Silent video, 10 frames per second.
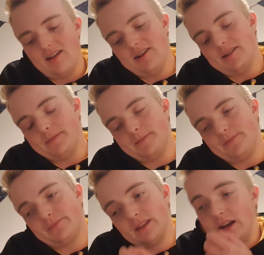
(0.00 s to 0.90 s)
And
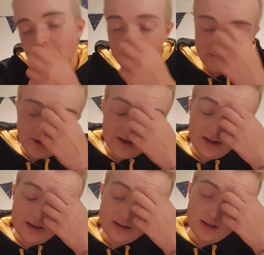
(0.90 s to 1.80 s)

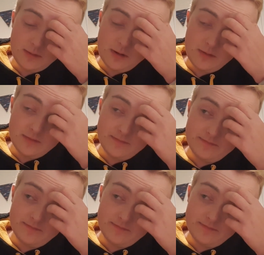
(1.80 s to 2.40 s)
unfortunately it is at the moment.